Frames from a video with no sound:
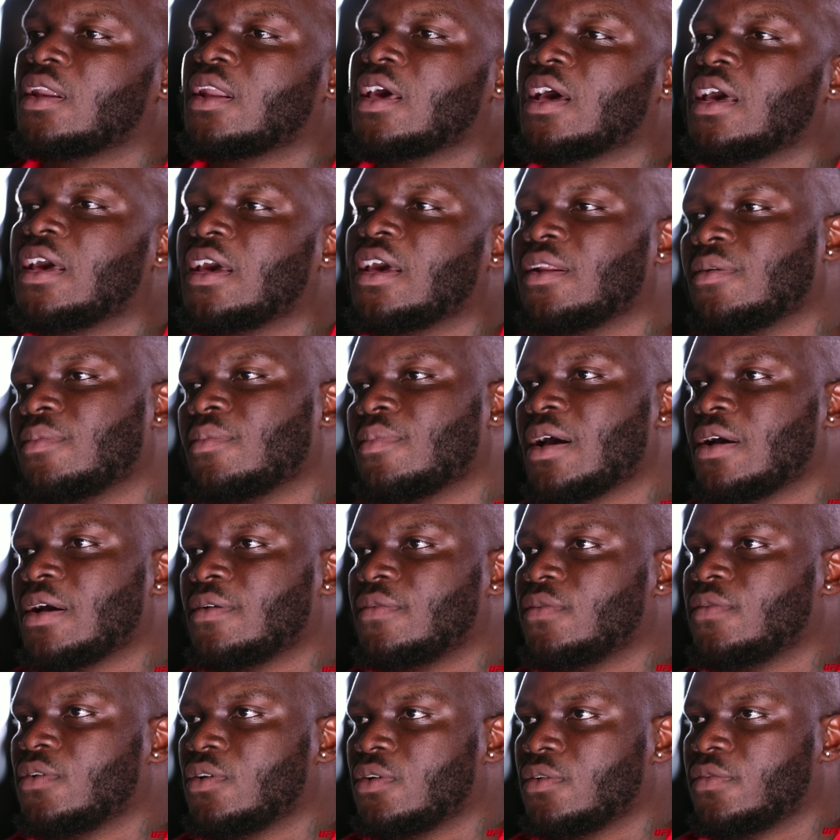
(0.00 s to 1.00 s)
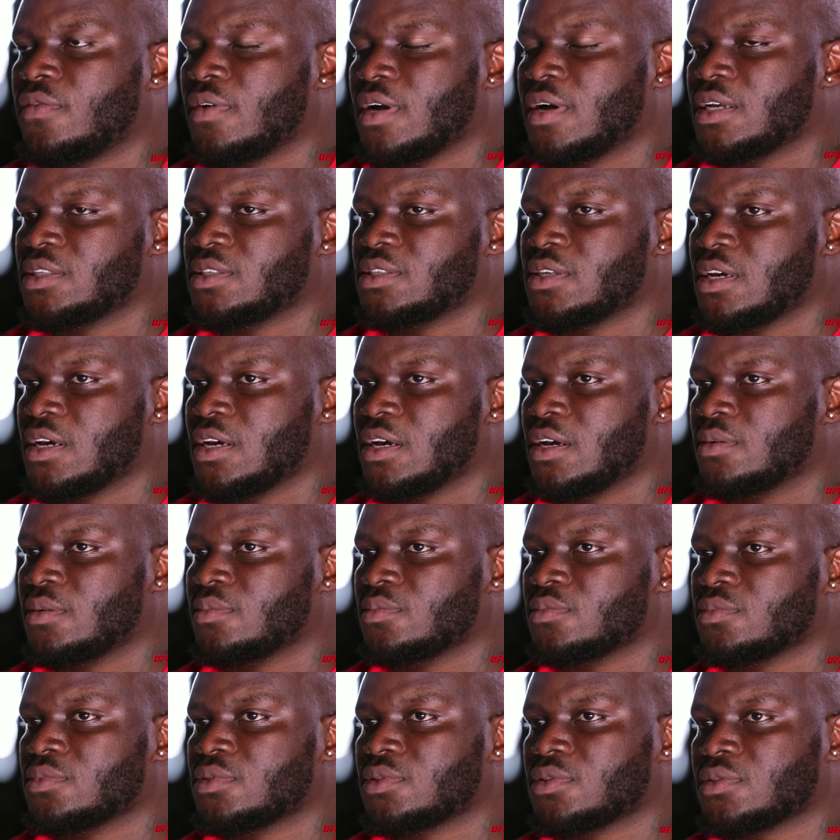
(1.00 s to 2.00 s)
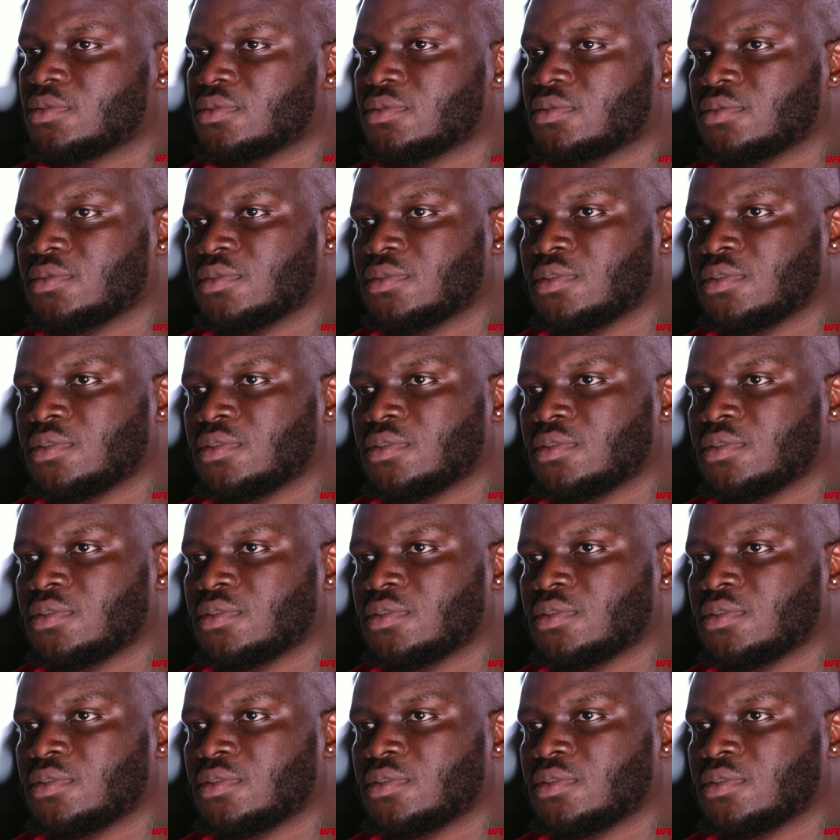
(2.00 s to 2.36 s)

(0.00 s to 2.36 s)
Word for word: And I hit him about four or five times